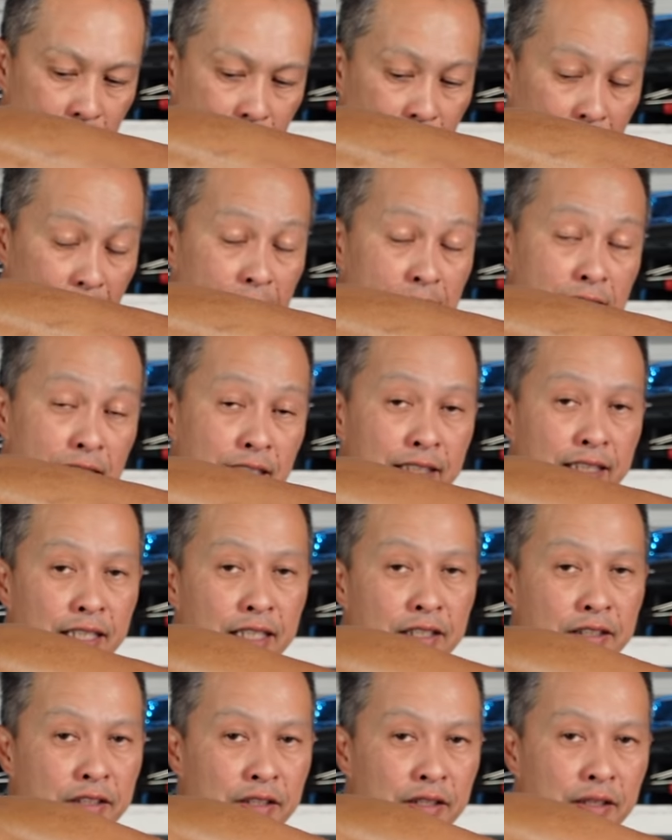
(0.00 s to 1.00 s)
it has an
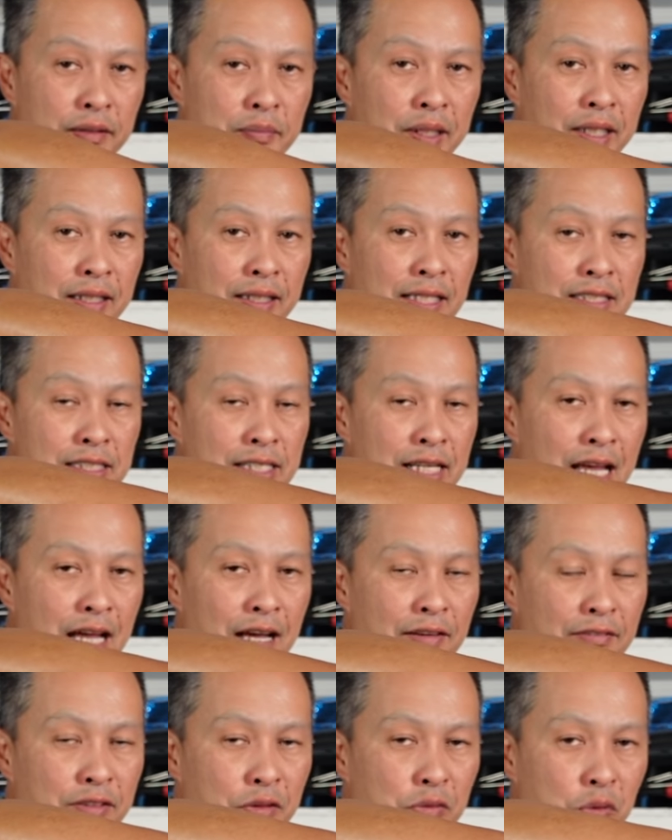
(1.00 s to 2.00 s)
interior, but it doesn't
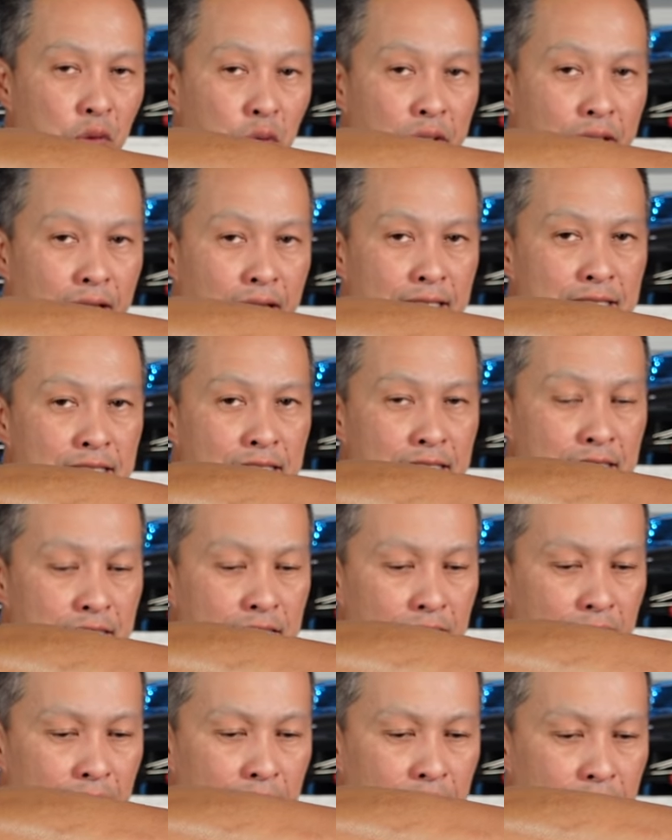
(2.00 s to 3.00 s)
have the roll cage
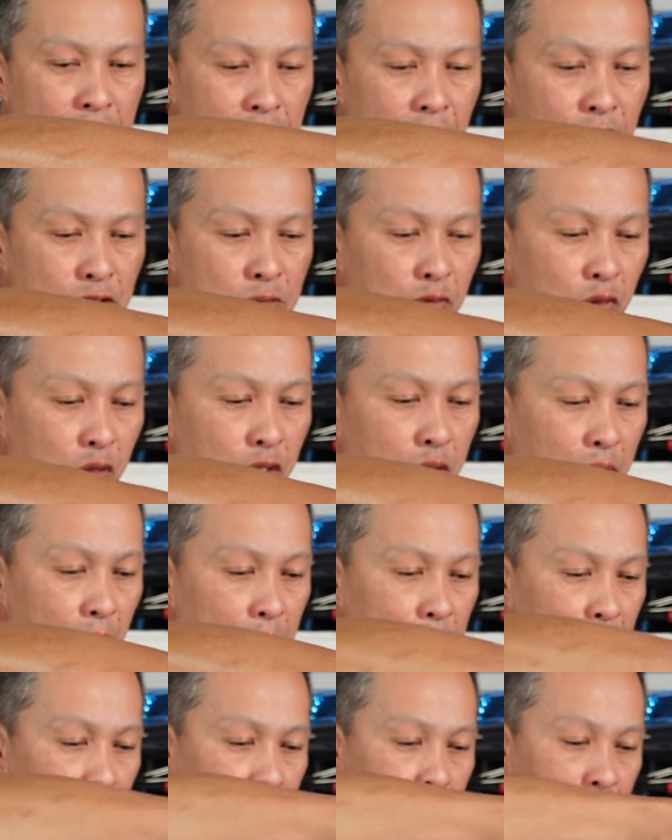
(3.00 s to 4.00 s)
inside. That was one of my
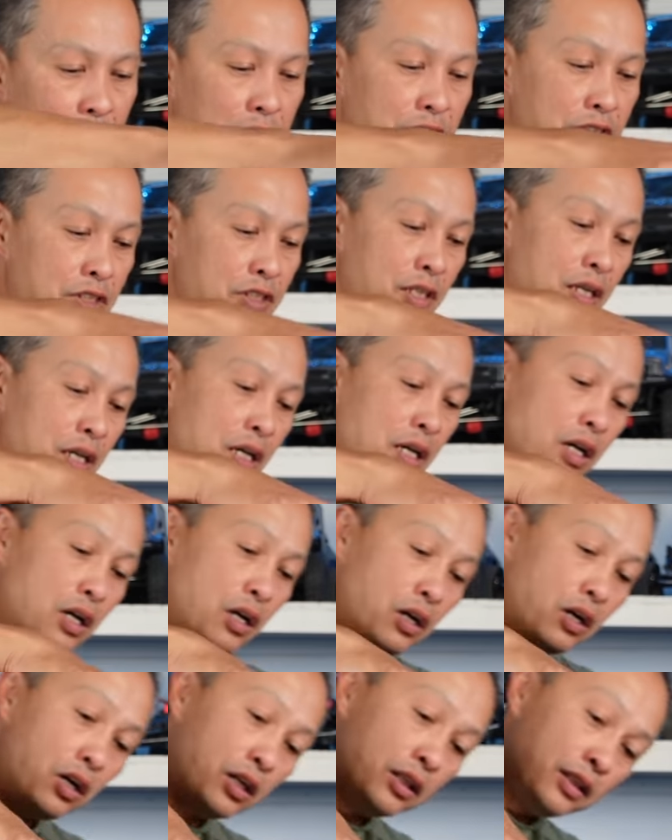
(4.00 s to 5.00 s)
pet peeves
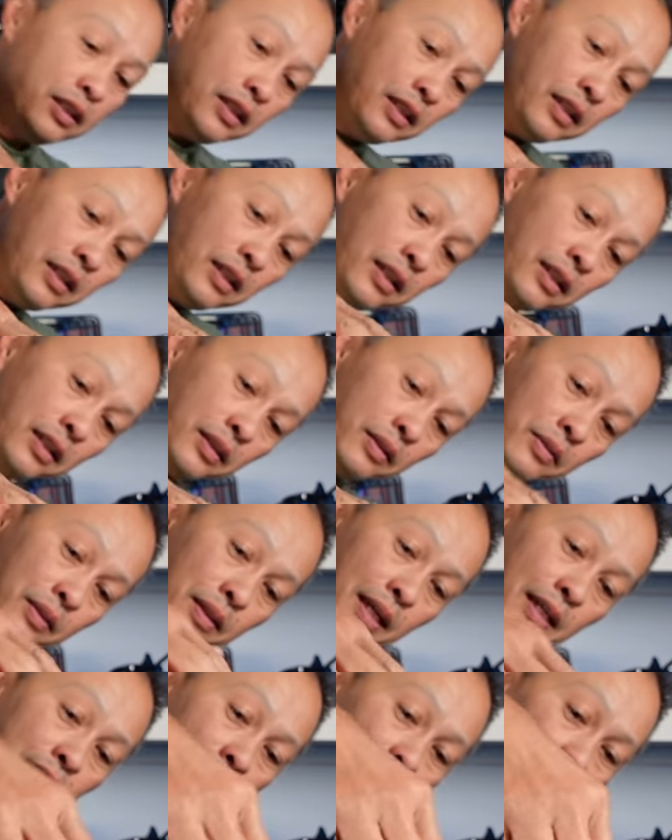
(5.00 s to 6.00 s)
on the
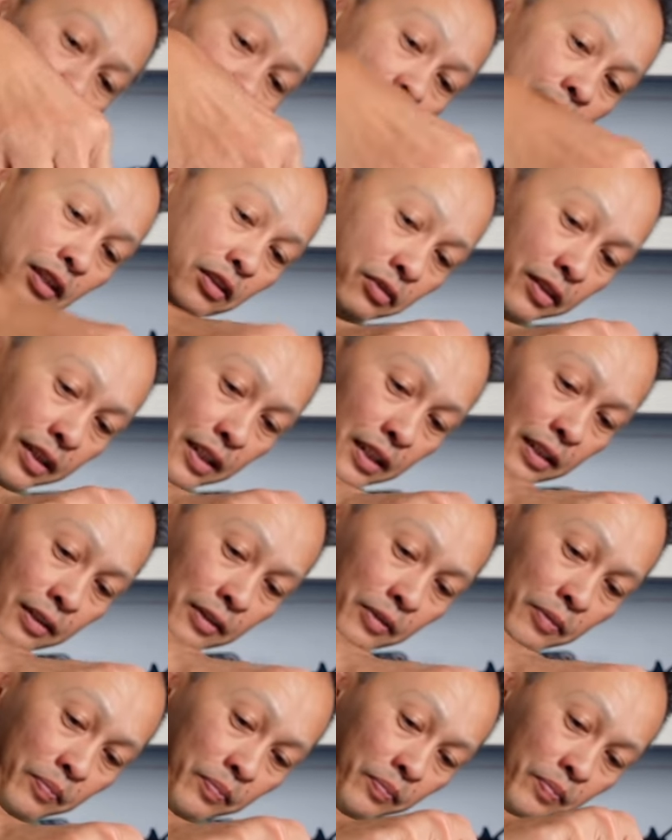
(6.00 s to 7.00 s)
SCX10 3,
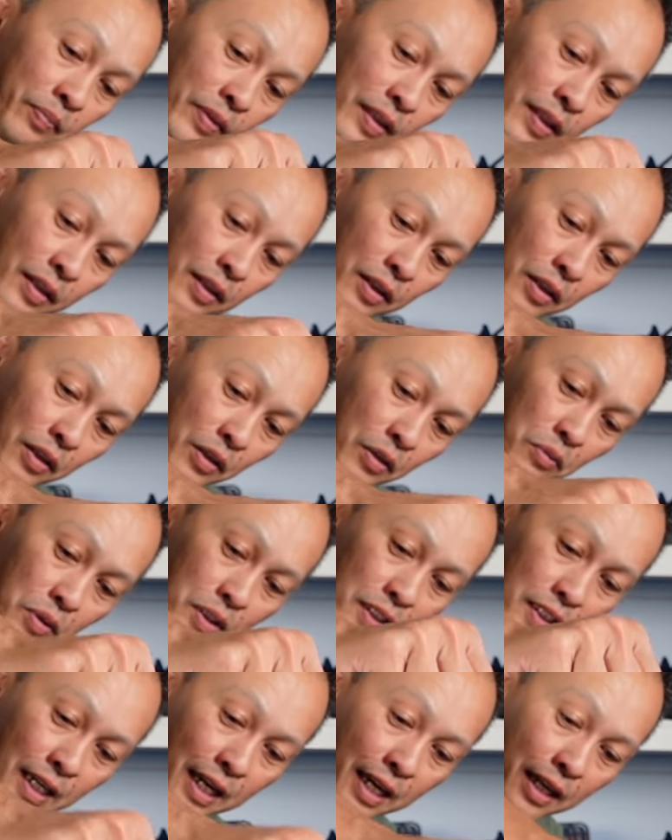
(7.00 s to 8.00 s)

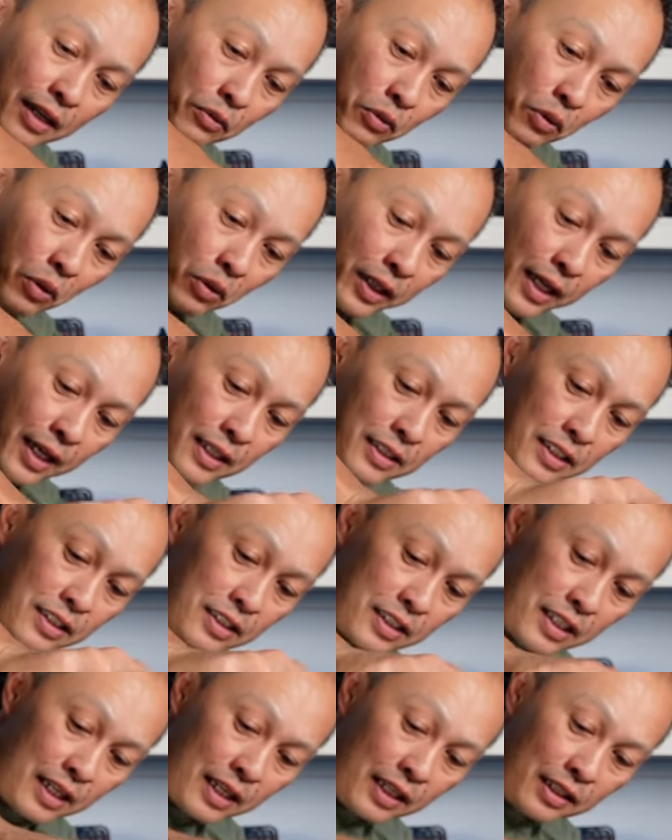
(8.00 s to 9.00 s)
was it had a roll cage
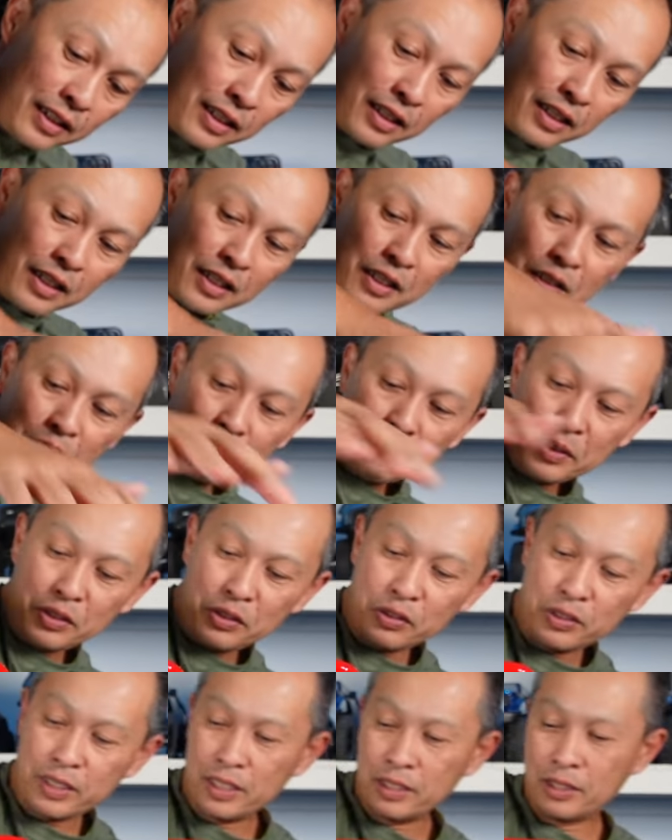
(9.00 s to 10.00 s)
inside, but
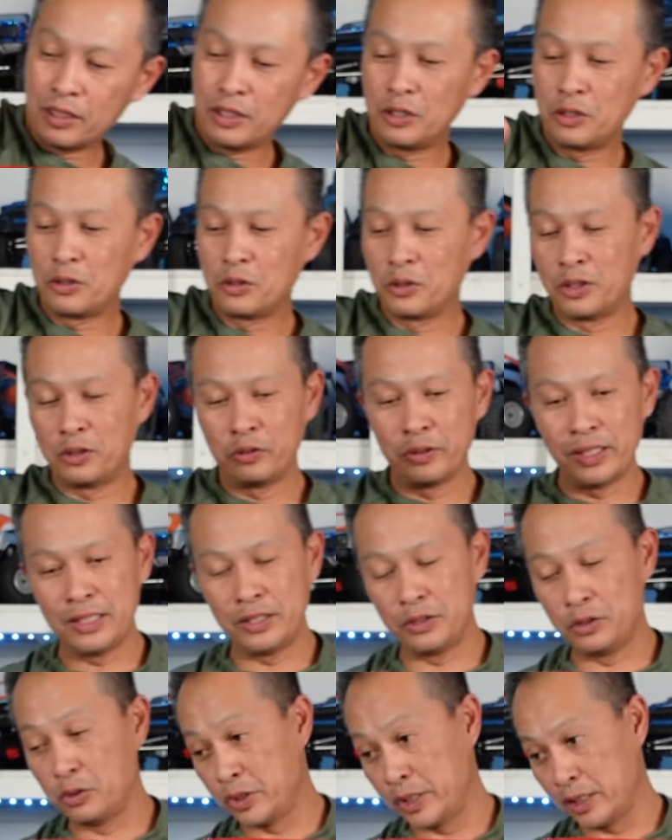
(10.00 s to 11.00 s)
you couldn't really
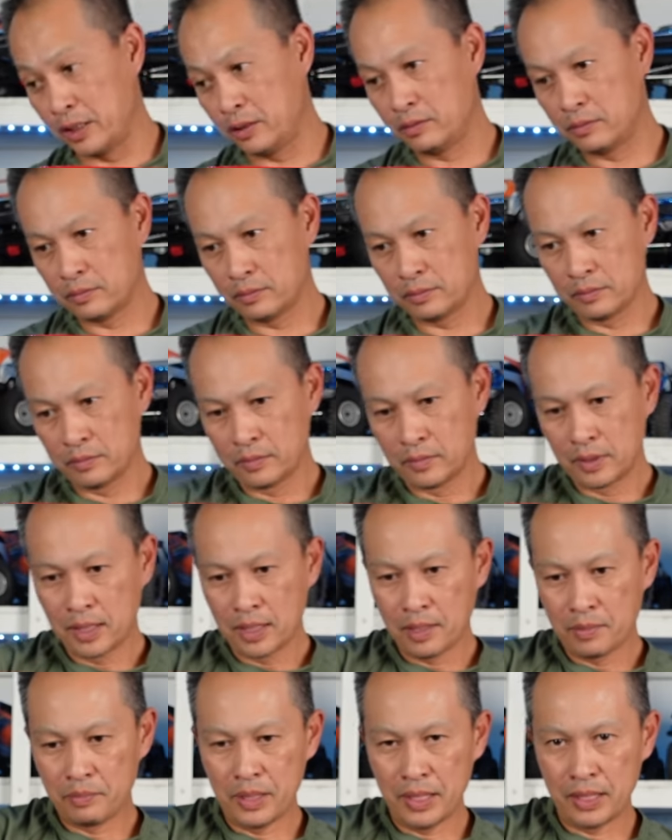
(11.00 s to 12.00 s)
use it.
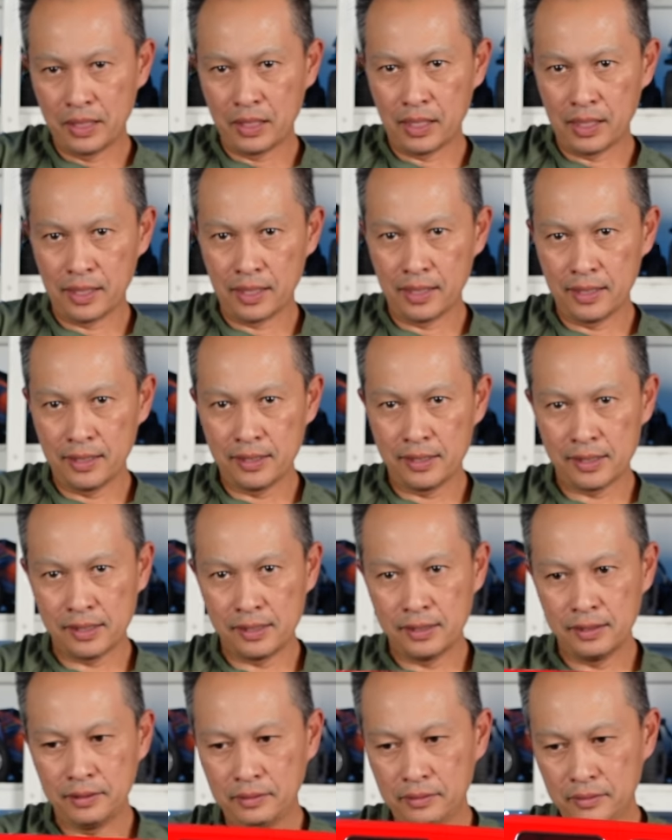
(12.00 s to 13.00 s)

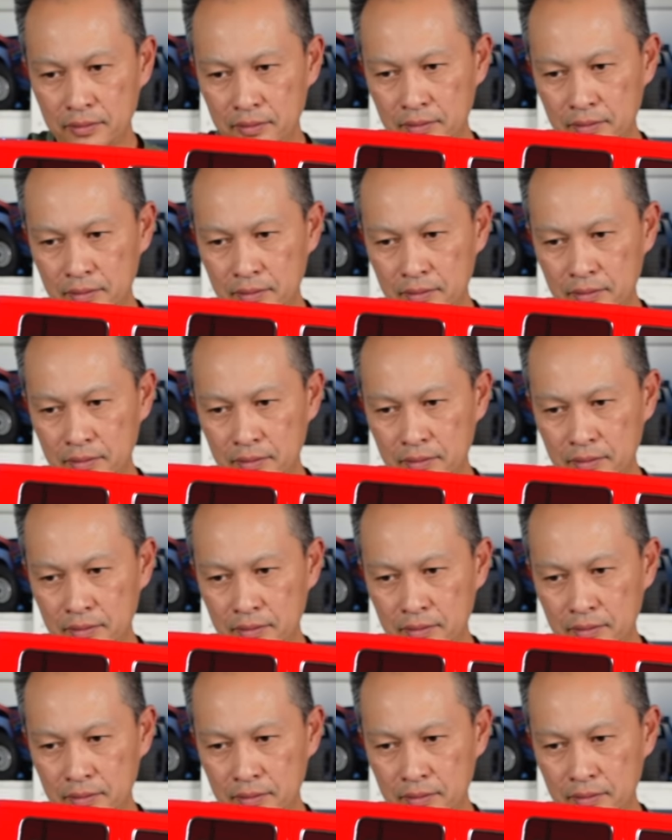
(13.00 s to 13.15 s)
Because